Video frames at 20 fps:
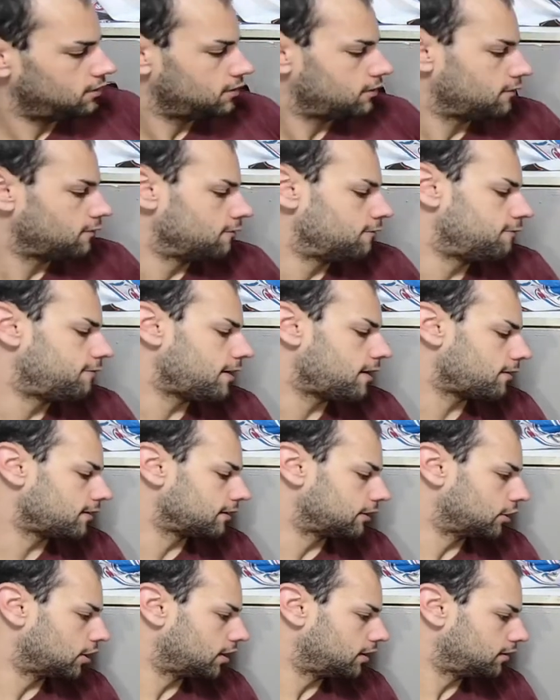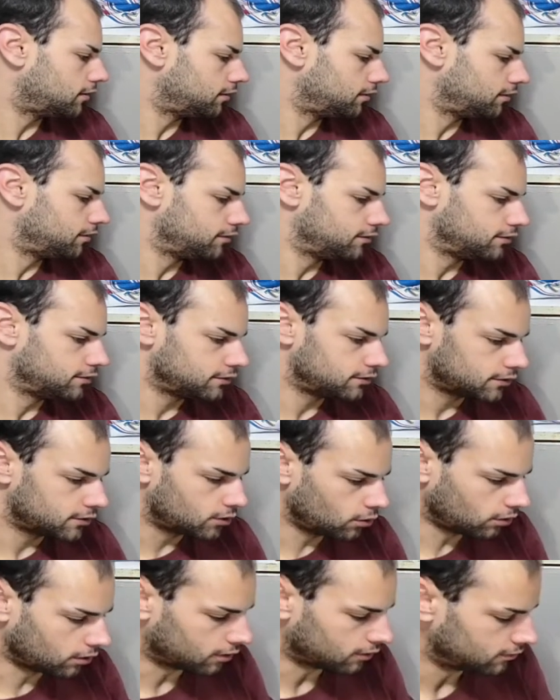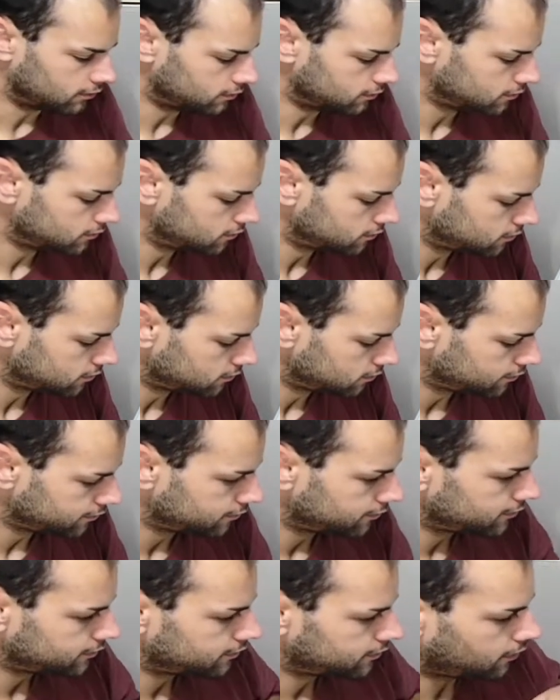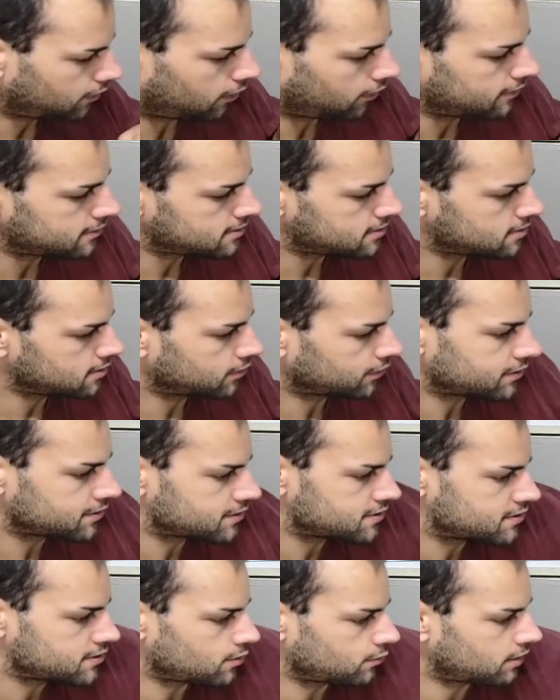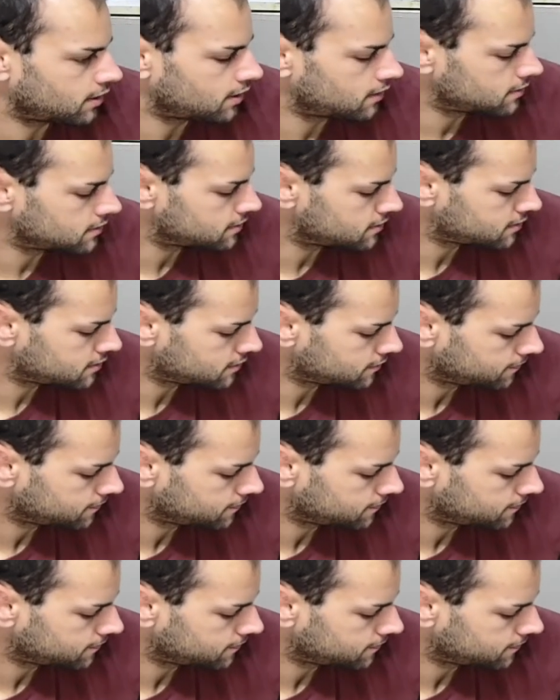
Very good. Cool. Oh, this is looking so nice.